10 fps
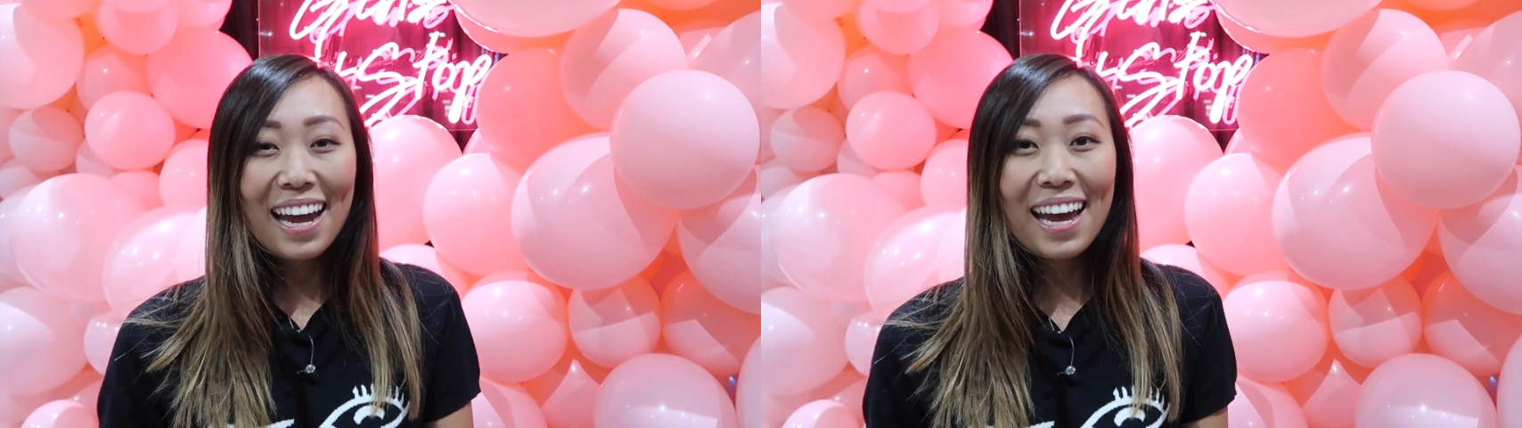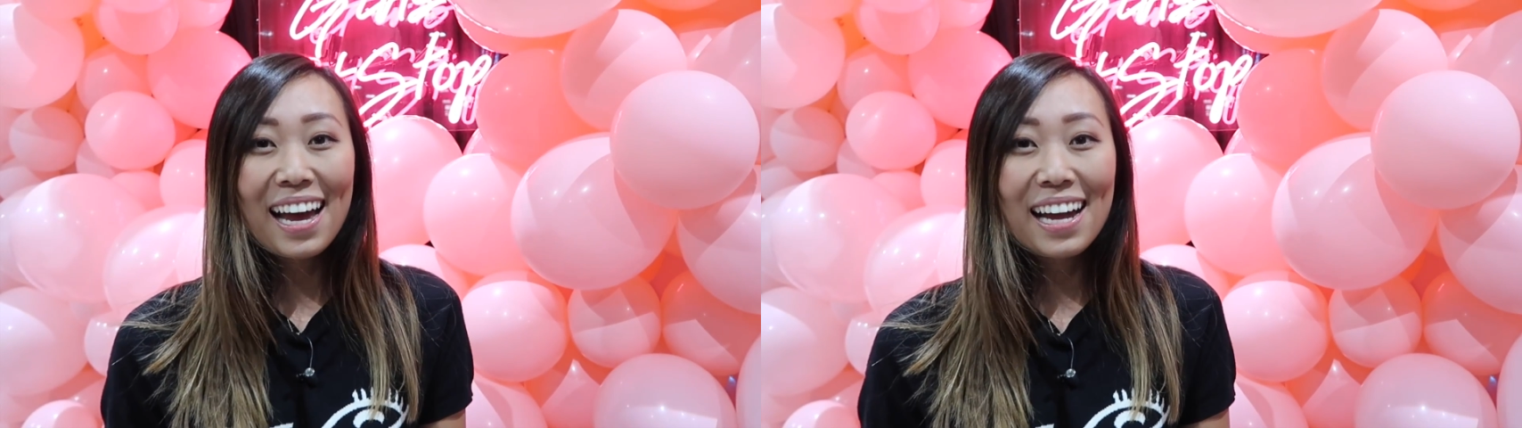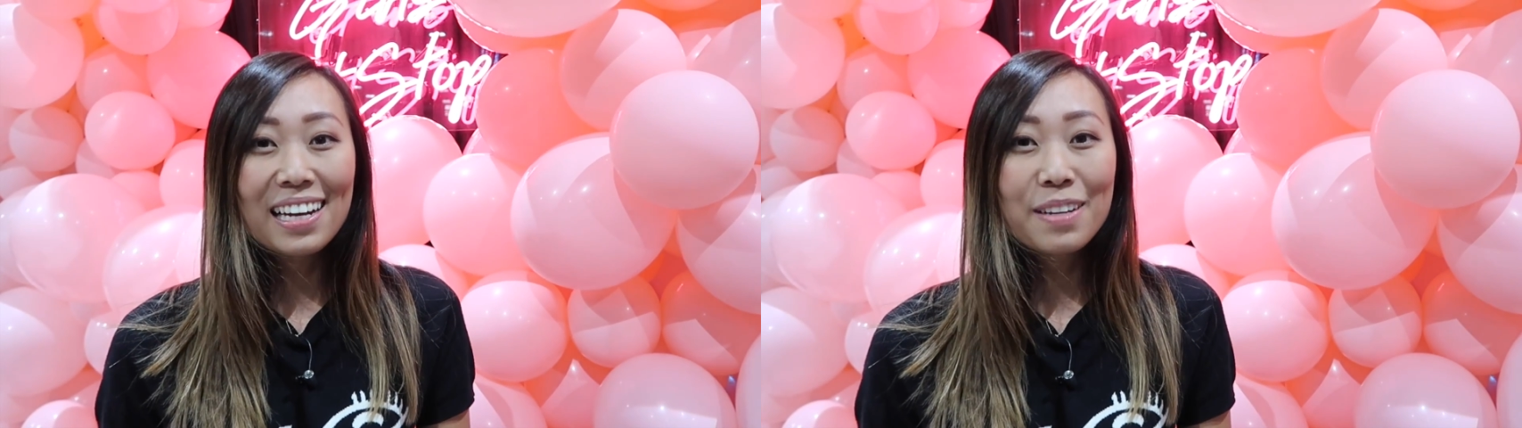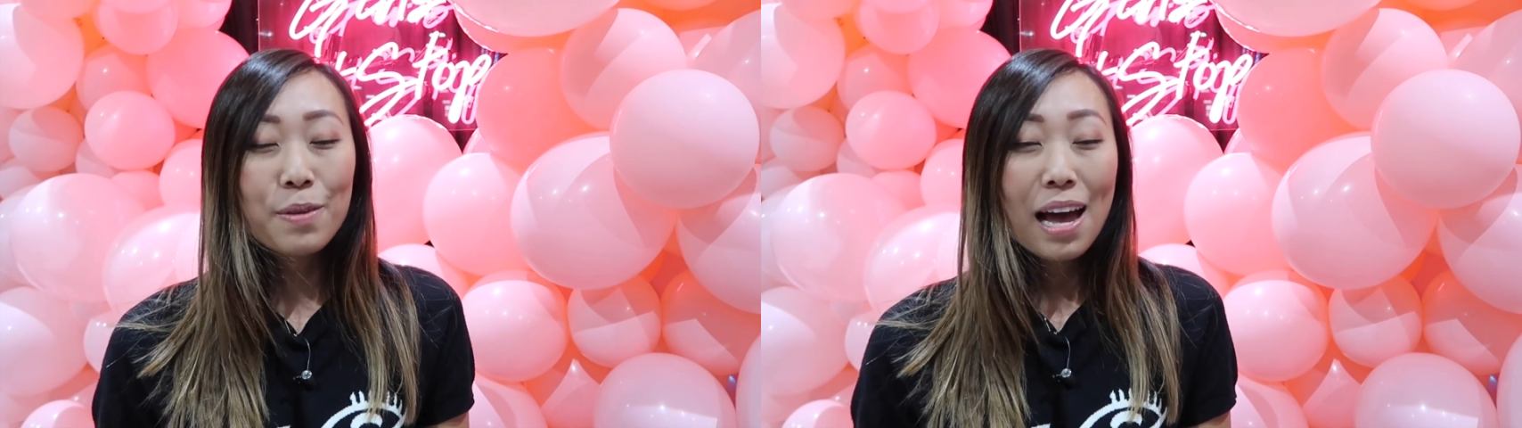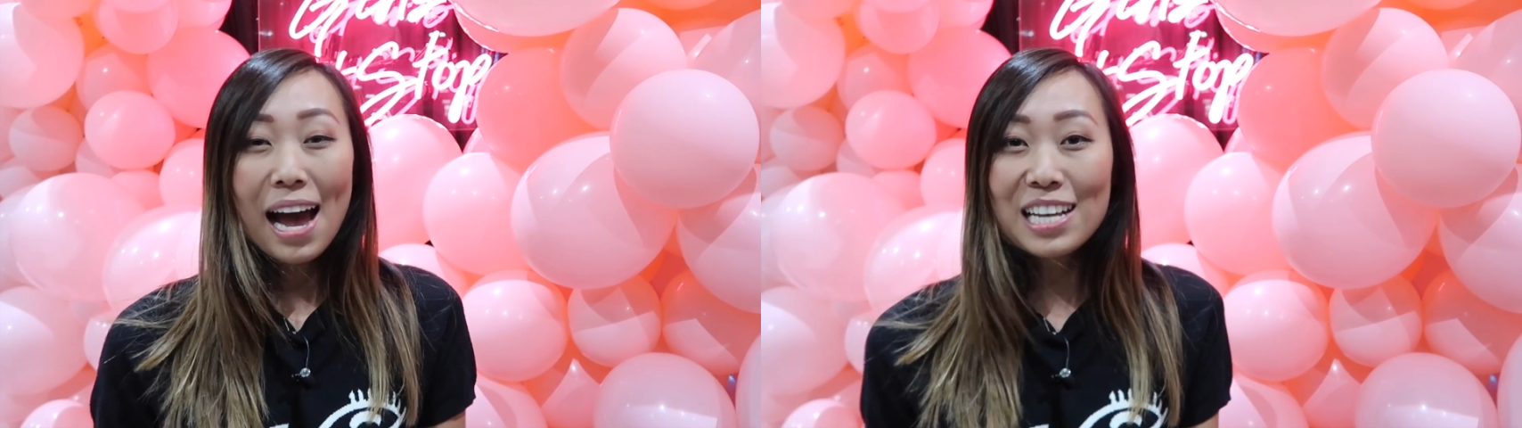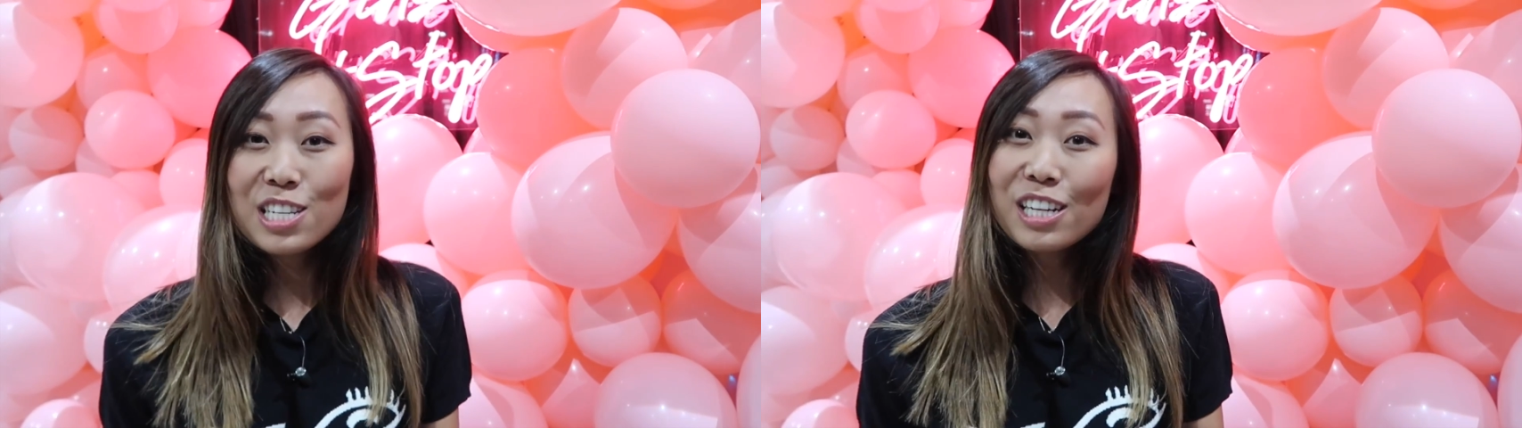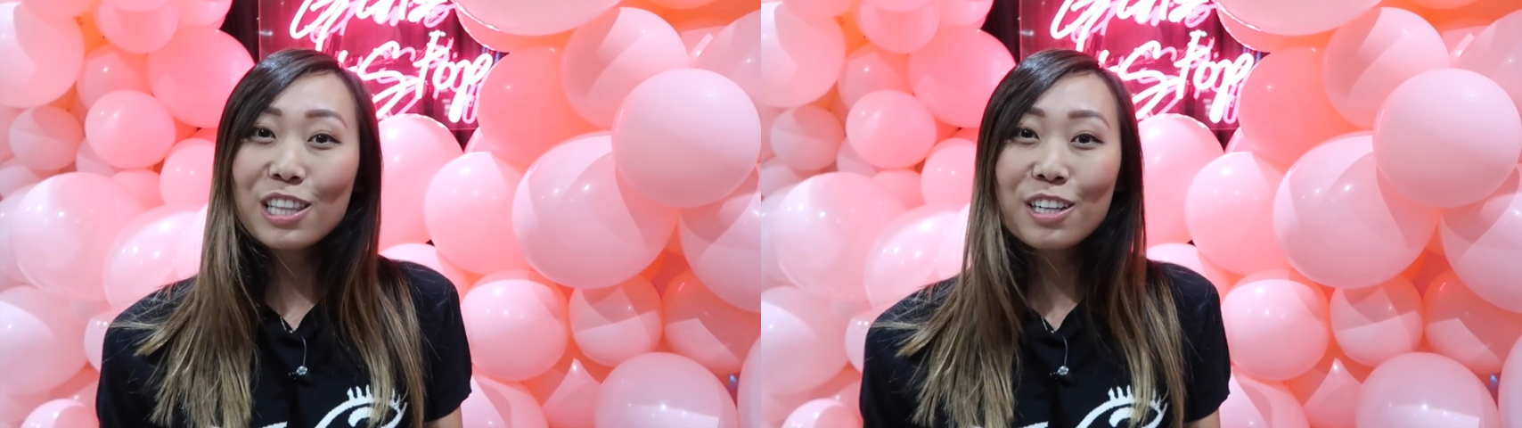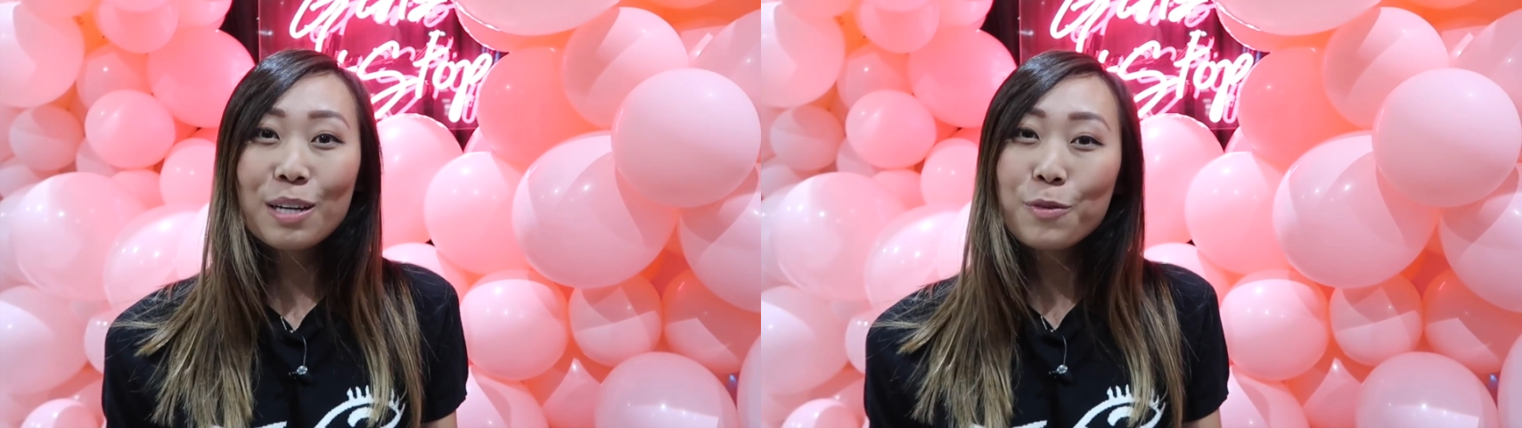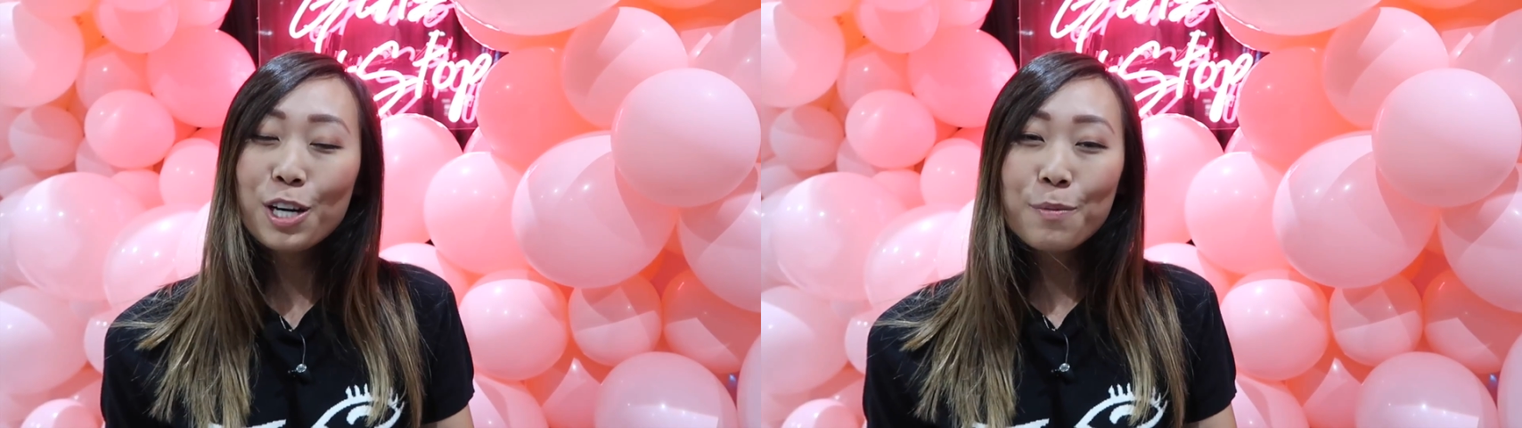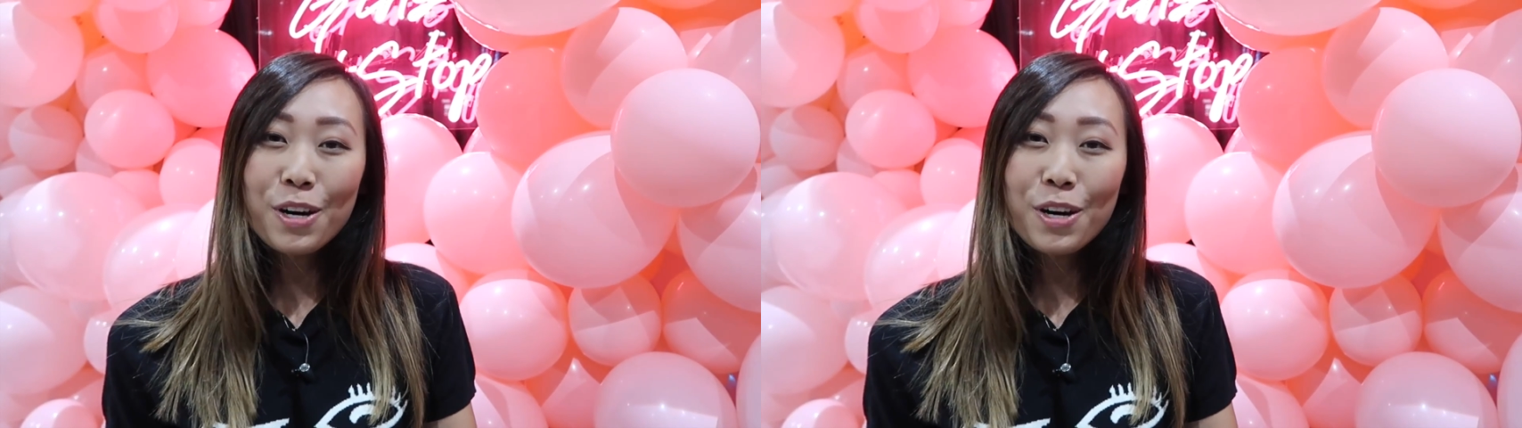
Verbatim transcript: and I started learning more and